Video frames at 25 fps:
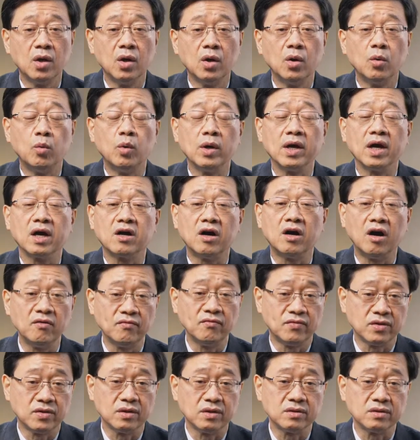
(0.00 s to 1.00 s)
We are
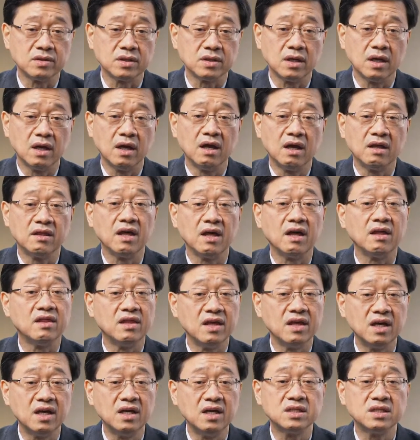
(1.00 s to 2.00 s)
confident that
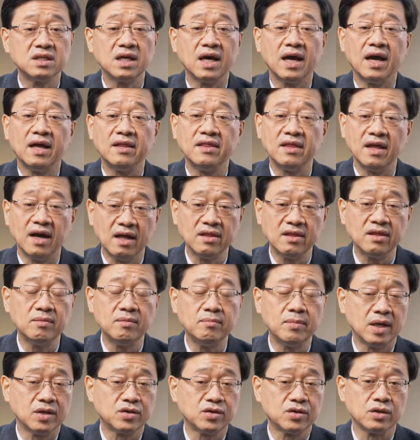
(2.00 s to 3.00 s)
these and other
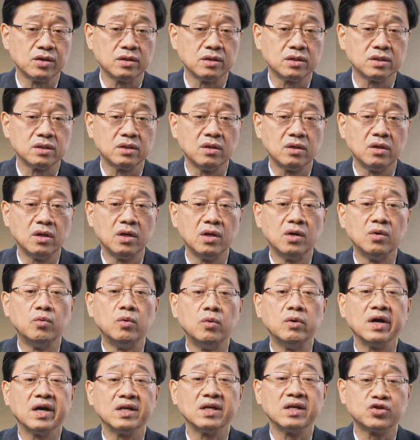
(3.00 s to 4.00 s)
measures
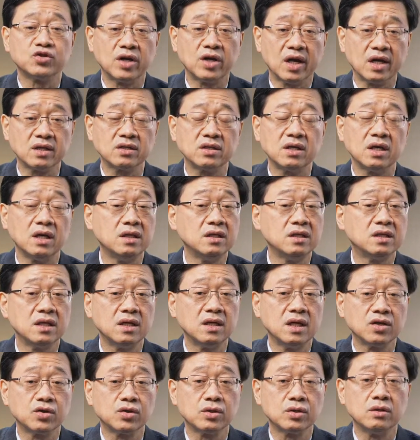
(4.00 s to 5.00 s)
will attract
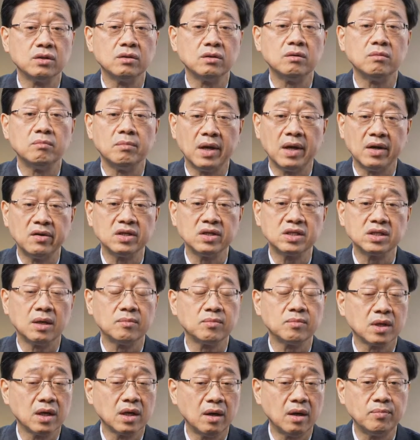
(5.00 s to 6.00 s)
international
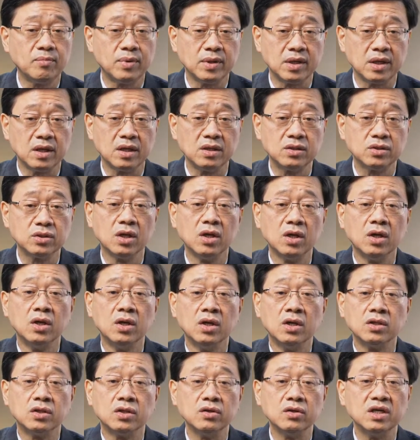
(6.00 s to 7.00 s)
maritime companies
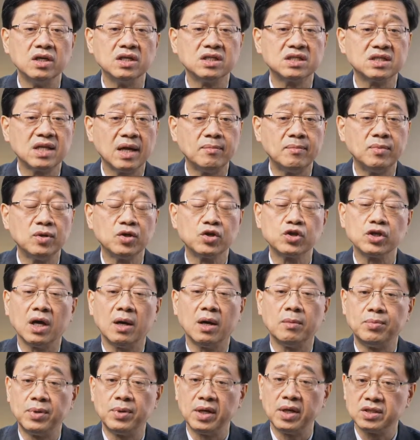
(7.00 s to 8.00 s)
to establish a
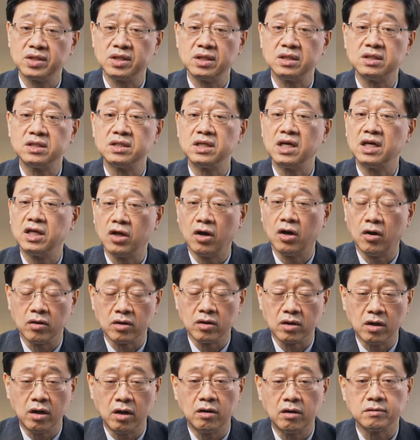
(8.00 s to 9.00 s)
presence in Hong
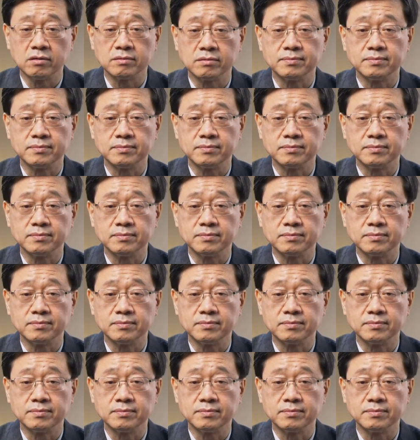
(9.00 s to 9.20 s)
Kong.